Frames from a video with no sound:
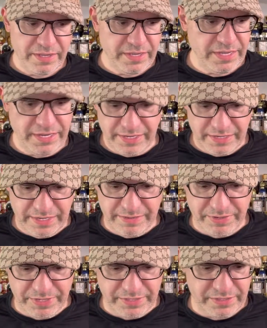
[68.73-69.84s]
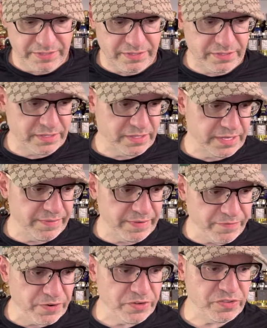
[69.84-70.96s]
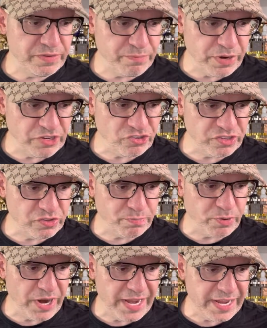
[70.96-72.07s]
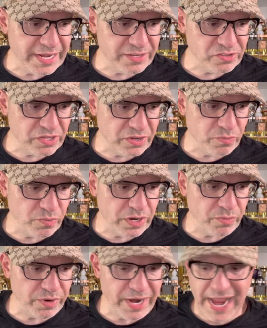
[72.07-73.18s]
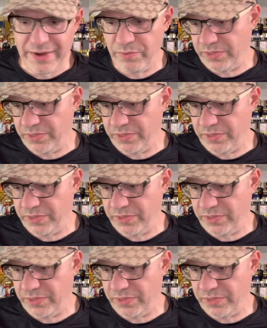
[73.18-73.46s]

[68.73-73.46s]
And I'm going to give it a first impression spray and see where we're at with